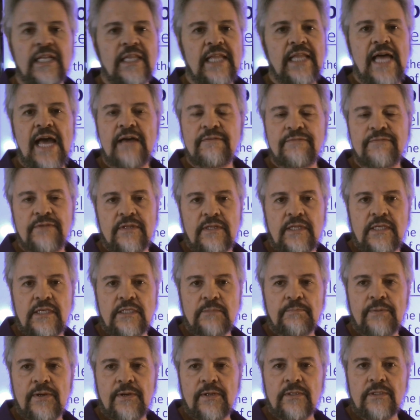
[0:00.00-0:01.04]
laugh at these
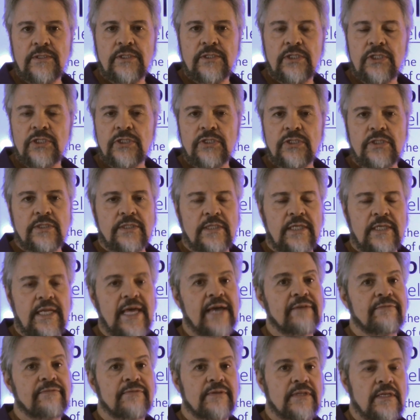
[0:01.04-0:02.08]
politicians and
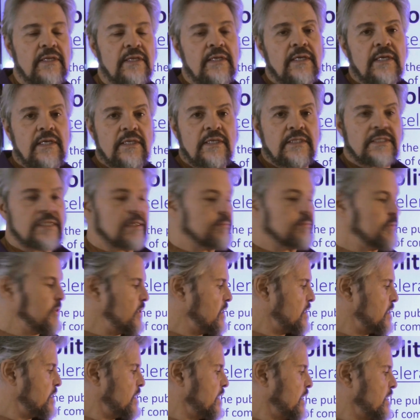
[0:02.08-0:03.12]
laugh at some of
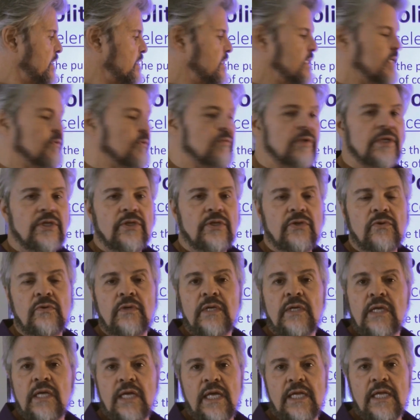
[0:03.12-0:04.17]
these things that we do.
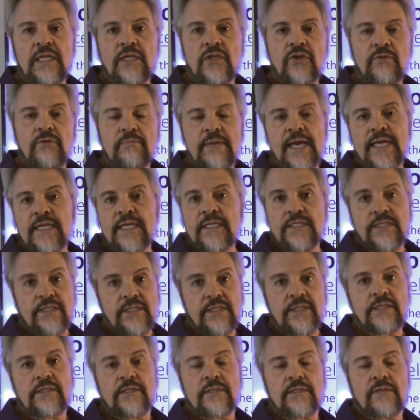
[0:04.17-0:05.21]
And
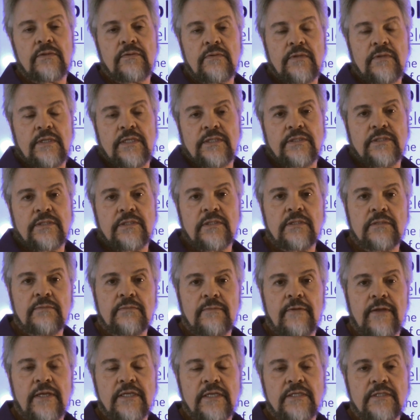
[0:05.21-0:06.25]
humanity,
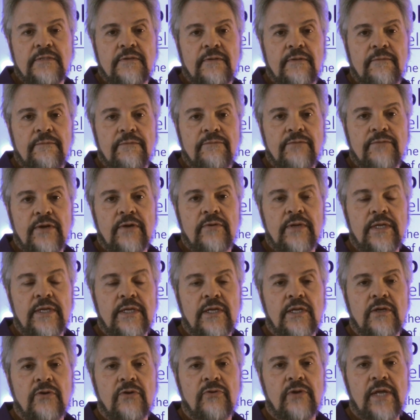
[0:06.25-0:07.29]
is
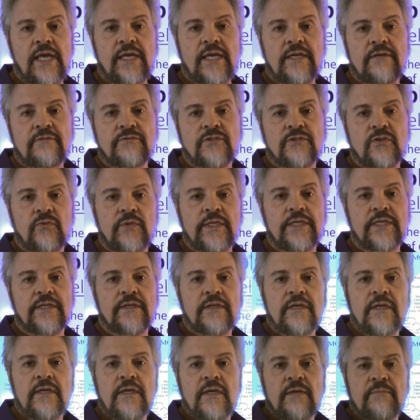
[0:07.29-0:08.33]
very creative. So we can
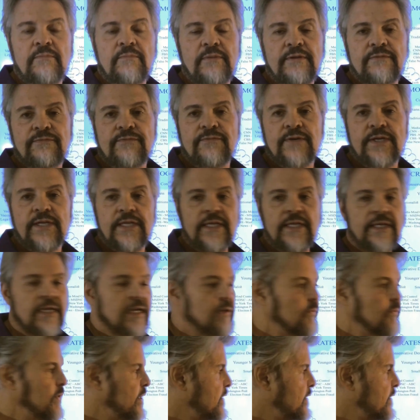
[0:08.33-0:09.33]
be funny and we